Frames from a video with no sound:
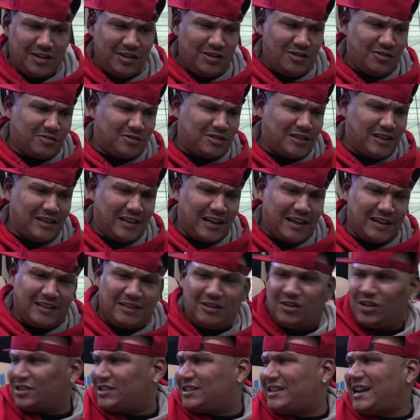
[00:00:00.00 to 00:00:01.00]
you know what I'm saying? Like
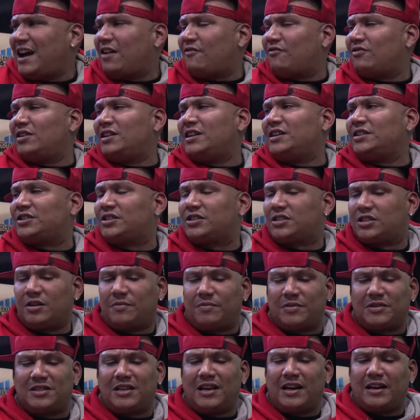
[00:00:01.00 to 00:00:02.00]
just that
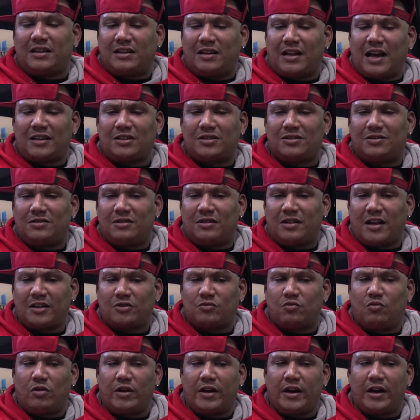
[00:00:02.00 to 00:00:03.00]
relationship is like,
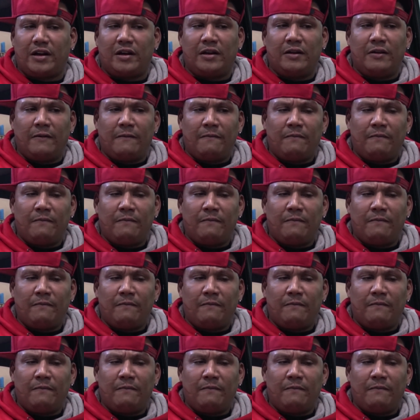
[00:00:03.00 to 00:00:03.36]
that's where